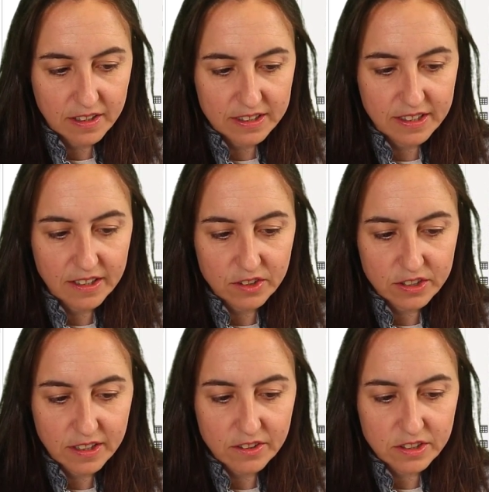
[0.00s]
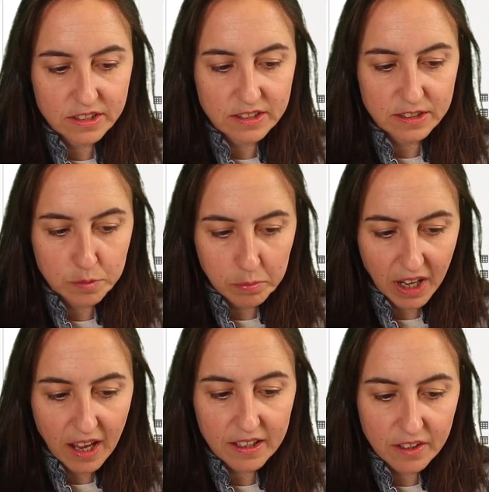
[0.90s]
the status, status is this
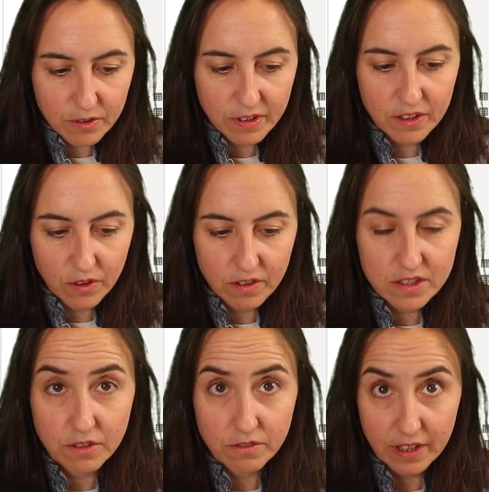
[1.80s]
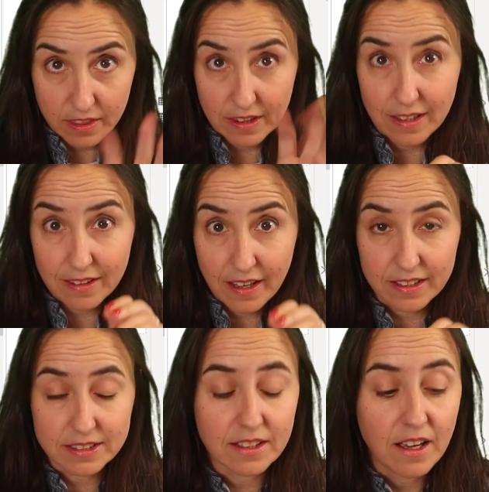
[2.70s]
black, green, orange, and red, the,
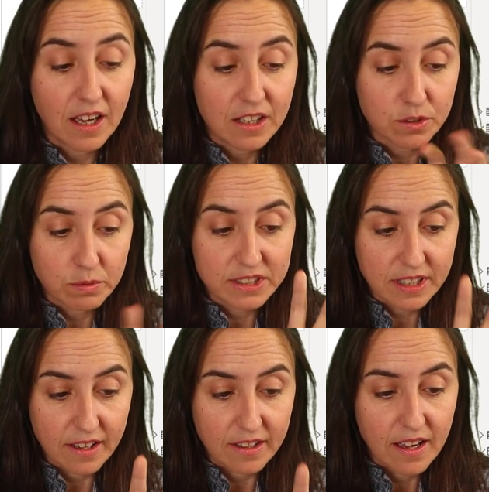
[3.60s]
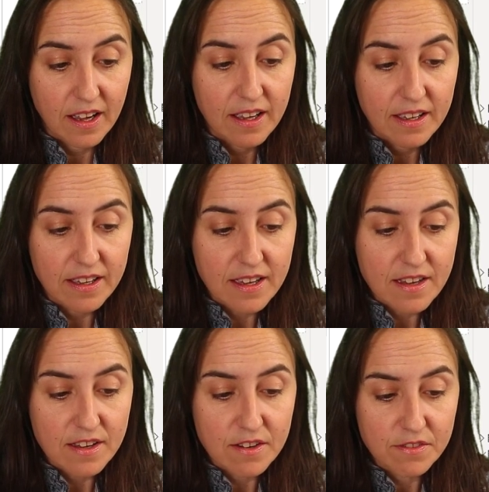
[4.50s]
text. So we say
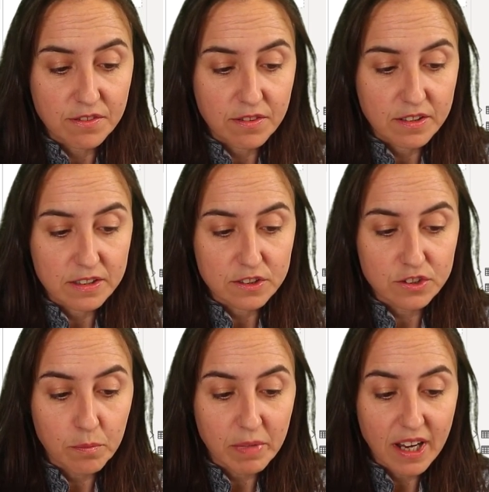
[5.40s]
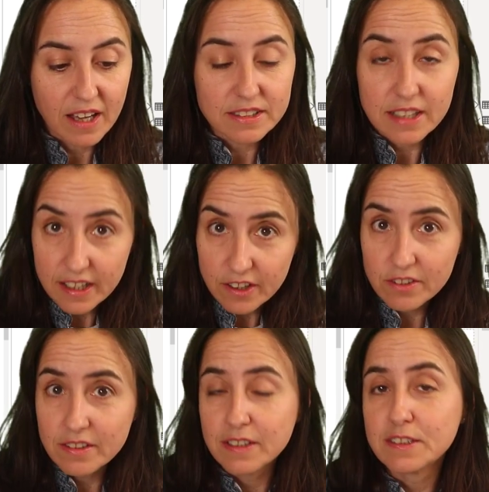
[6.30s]
if somebody has clicked
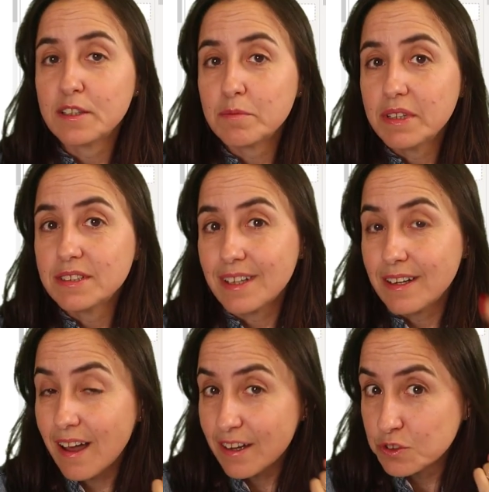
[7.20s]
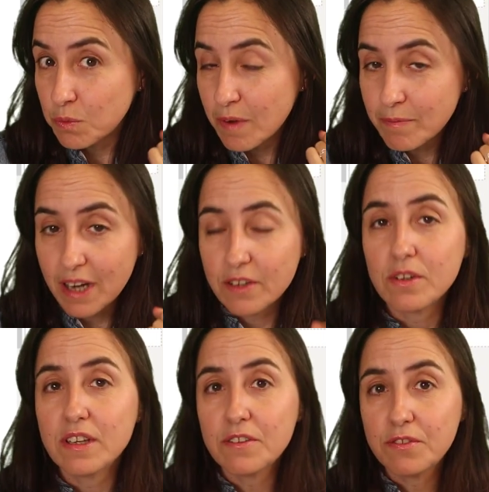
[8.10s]
on this, it means that it has one
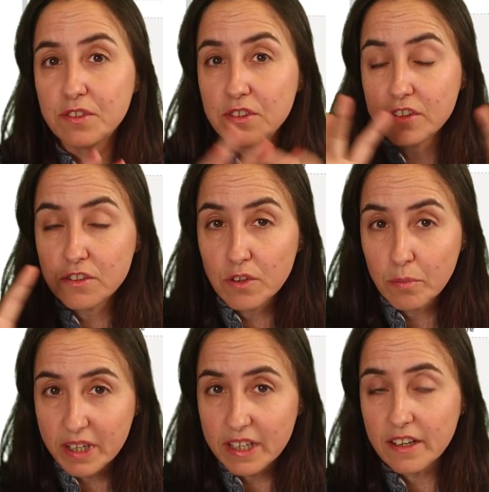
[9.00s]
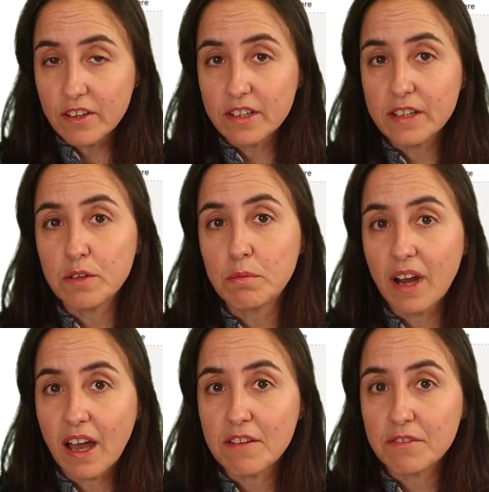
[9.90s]
value. If nobody click on it, it
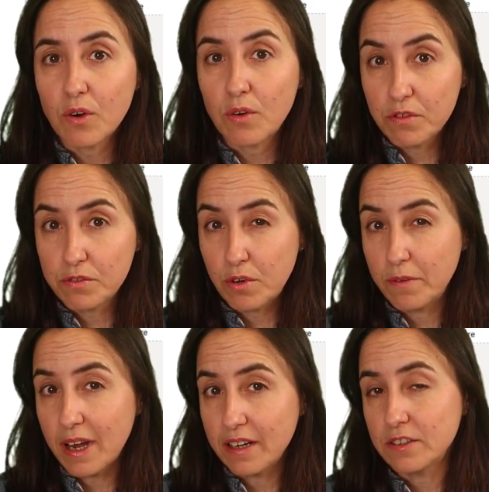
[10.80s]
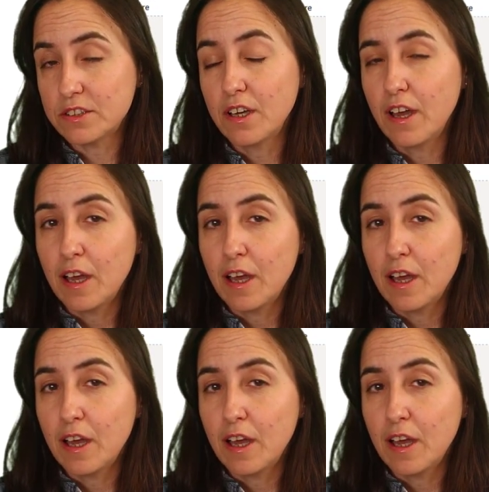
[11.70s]
will have all four values.